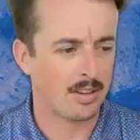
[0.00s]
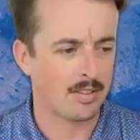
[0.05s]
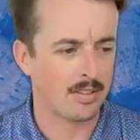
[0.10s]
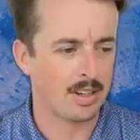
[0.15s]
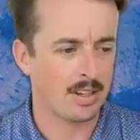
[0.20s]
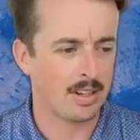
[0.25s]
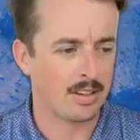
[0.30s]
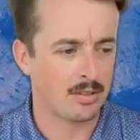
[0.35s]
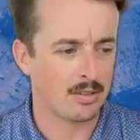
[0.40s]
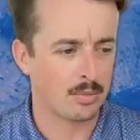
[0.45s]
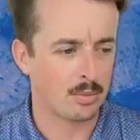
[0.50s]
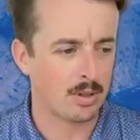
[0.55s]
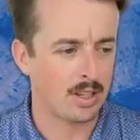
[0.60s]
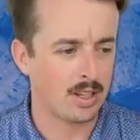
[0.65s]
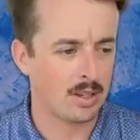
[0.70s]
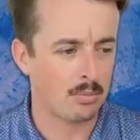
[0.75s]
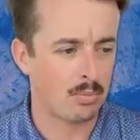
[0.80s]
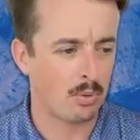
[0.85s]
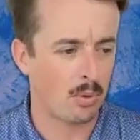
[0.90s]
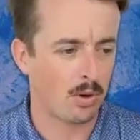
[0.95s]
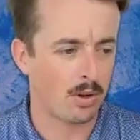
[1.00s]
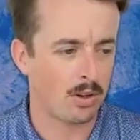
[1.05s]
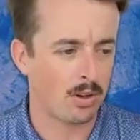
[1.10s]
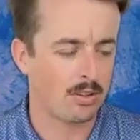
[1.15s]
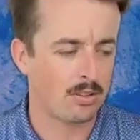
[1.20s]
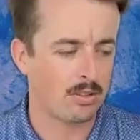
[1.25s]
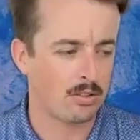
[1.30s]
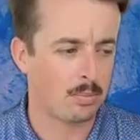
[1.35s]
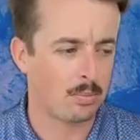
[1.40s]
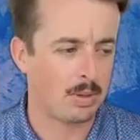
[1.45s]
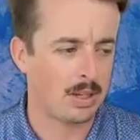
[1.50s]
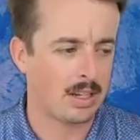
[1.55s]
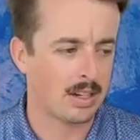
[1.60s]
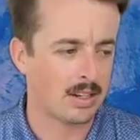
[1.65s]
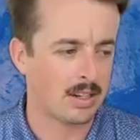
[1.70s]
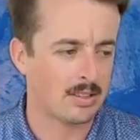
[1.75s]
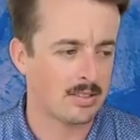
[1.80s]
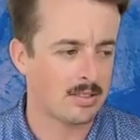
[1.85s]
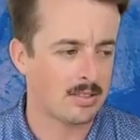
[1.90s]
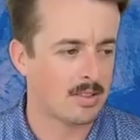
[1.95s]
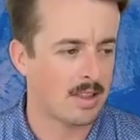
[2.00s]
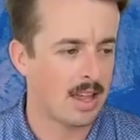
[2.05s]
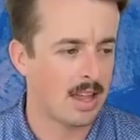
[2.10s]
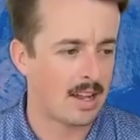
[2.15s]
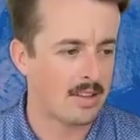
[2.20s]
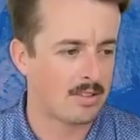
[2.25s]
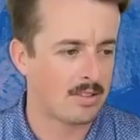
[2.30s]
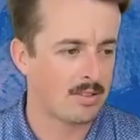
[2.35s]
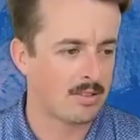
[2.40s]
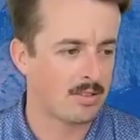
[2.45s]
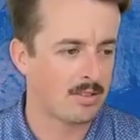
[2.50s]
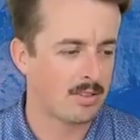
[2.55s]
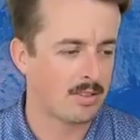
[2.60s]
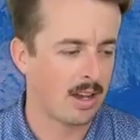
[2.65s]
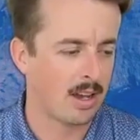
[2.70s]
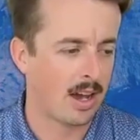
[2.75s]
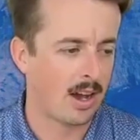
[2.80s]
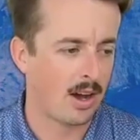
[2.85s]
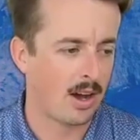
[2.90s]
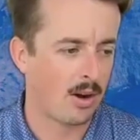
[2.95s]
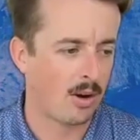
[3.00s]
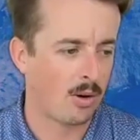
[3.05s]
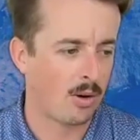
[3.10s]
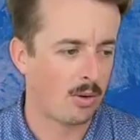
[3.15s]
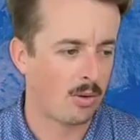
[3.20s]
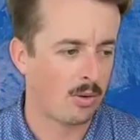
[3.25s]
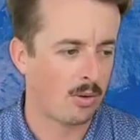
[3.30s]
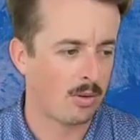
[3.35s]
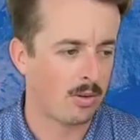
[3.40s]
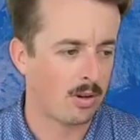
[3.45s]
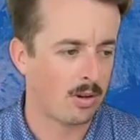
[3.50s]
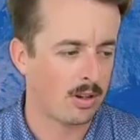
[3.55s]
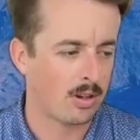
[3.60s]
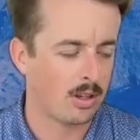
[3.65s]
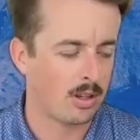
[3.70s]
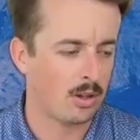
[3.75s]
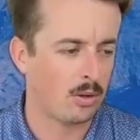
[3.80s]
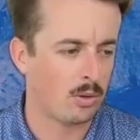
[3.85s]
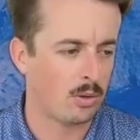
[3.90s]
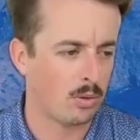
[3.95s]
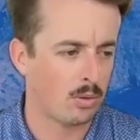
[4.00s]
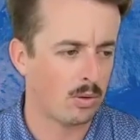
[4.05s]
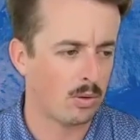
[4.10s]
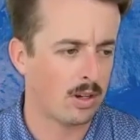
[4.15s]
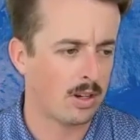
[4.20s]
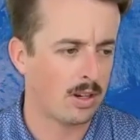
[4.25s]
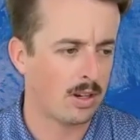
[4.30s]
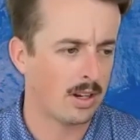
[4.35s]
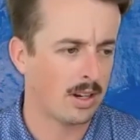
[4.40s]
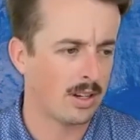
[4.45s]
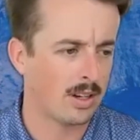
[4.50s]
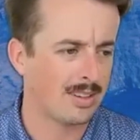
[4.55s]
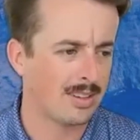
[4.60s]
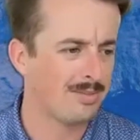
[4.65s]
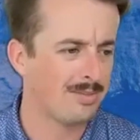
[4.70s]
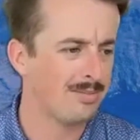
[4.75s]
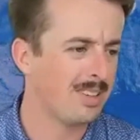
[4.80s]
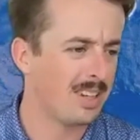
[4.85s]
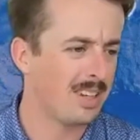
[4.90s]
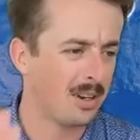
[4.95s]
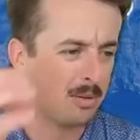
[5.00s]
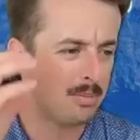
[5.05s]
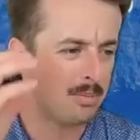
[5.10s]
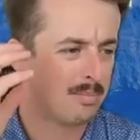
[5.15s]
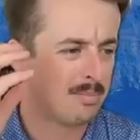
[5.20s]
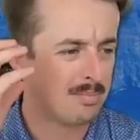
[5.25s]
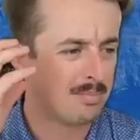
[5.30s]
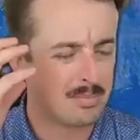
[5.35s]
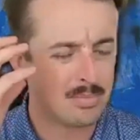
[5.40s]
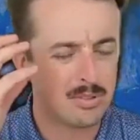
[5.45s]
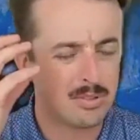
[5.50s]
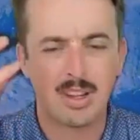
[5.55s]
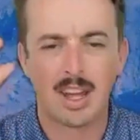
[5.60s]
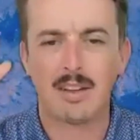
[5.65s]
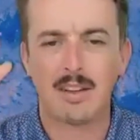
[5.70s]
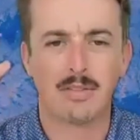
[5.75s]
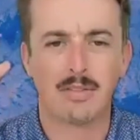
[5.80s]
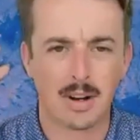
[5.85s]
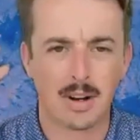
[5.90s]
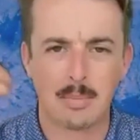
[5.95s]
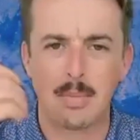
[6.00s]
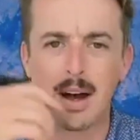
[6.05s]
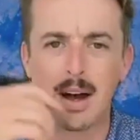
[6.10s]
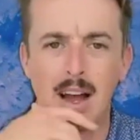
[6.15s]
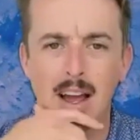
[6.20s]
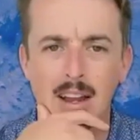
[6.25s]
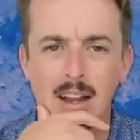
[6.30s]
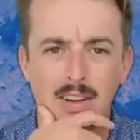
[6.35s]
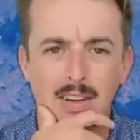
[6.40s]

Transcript: of it is really important just because that's how you uh, you know stay front of mind